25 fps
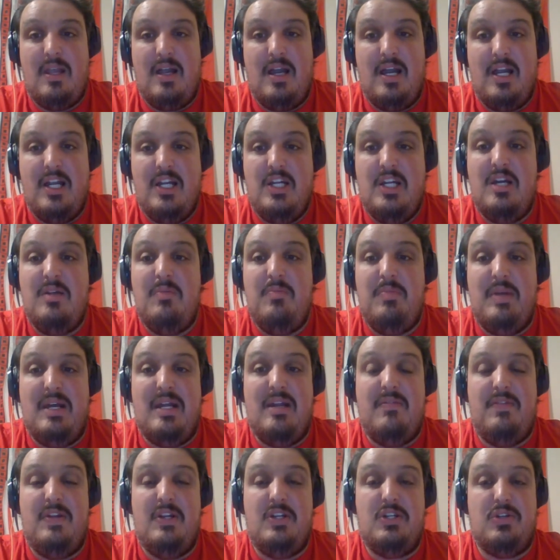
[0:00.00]
a good
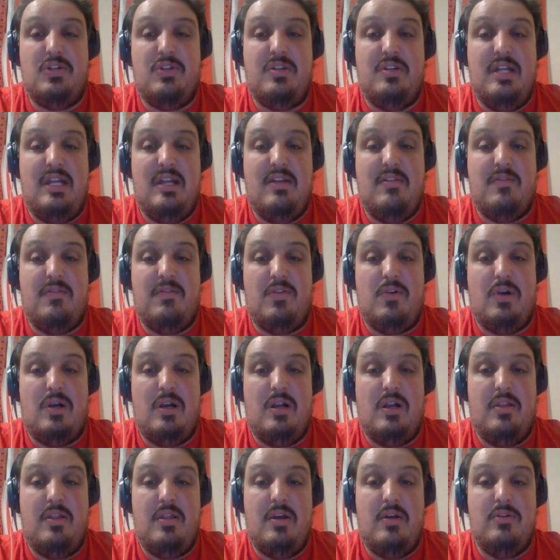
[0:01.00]
beneficial thing
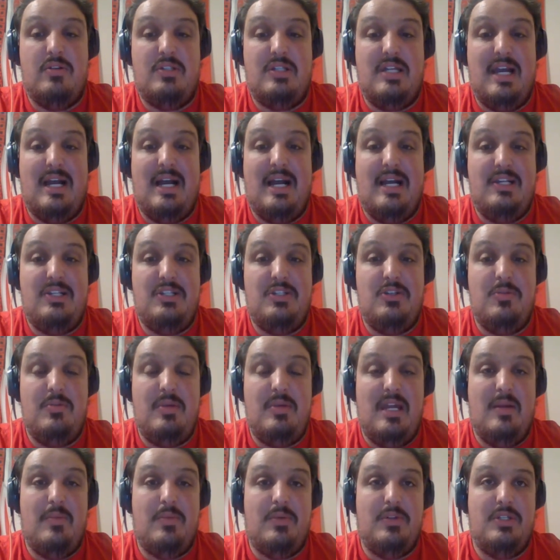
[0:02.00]
for those guys to
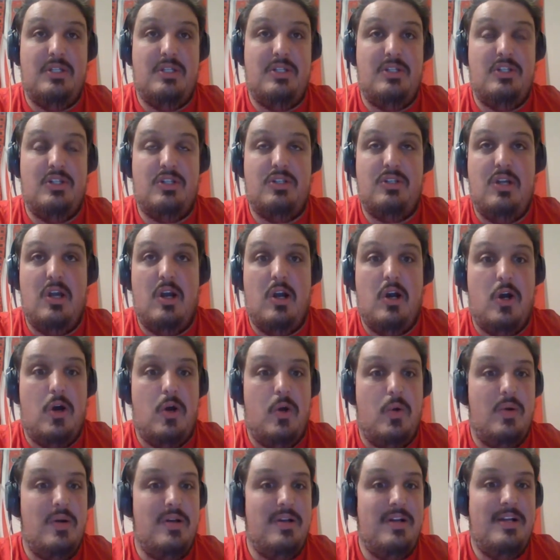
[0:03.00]
be able to just
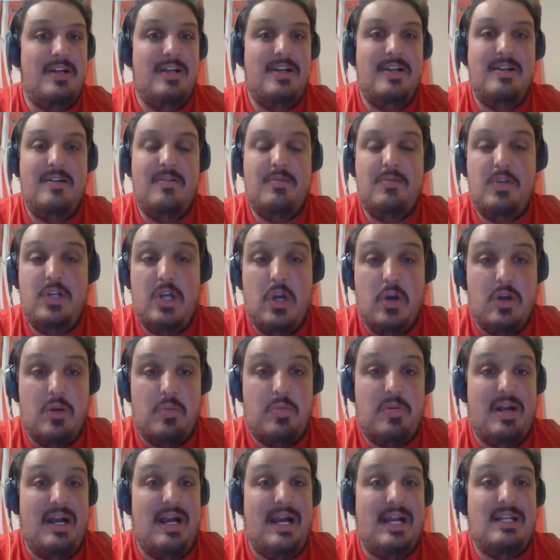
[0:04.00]
go, go to
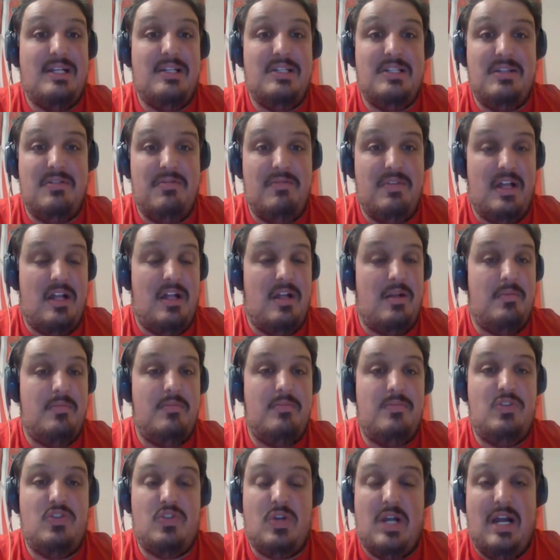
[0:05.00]
practice, develop,
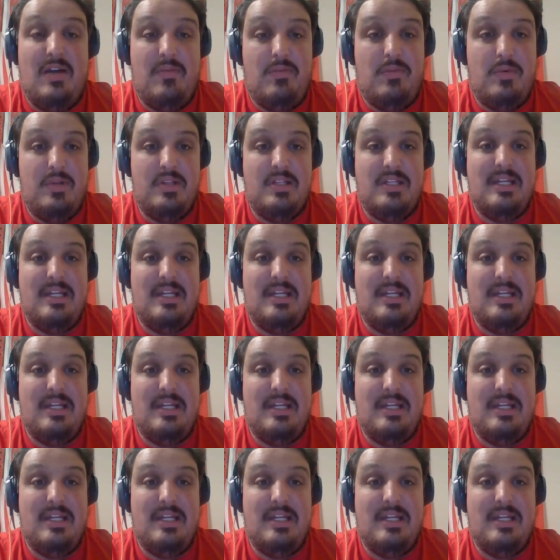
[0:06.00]
travel with